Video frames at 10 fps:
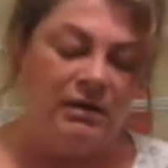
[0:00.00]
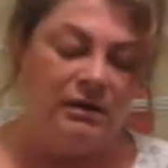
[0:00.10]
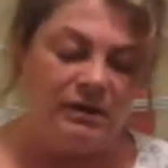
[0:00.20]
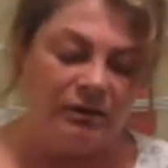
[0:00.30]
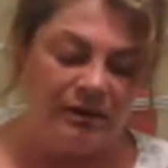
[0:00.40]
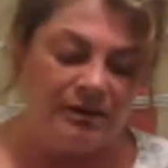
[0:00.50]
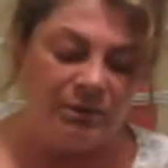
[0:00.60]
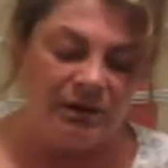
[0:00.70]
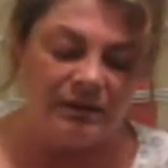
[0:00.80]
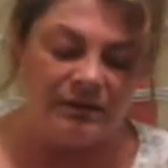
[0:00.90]
So unless we
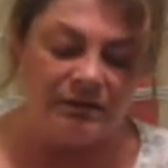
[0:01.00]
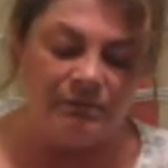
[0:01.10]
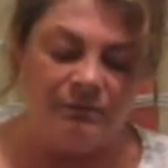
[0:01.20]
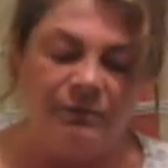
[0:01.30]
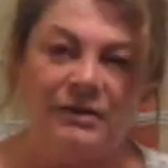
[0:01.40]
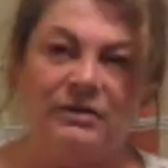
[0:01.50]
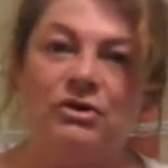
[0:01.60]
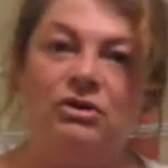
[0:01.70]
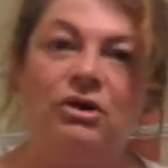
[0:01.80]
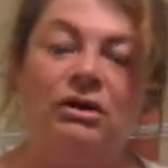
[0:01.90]
get some funds
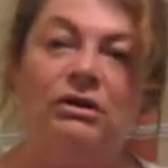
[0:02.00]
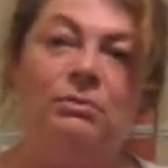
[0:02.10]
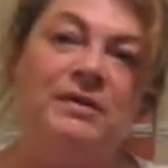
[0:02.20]
to try and help